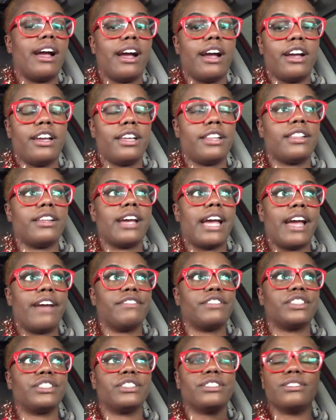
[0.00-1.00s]
in the
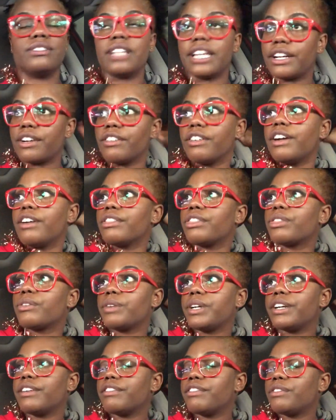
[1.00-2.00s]
afternoon, like around
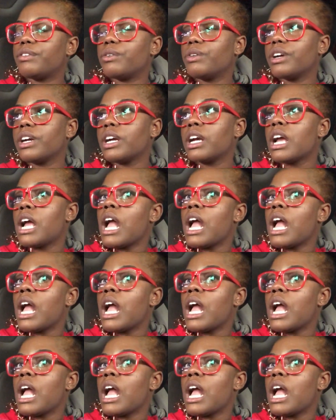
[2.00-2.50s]
3 or 4.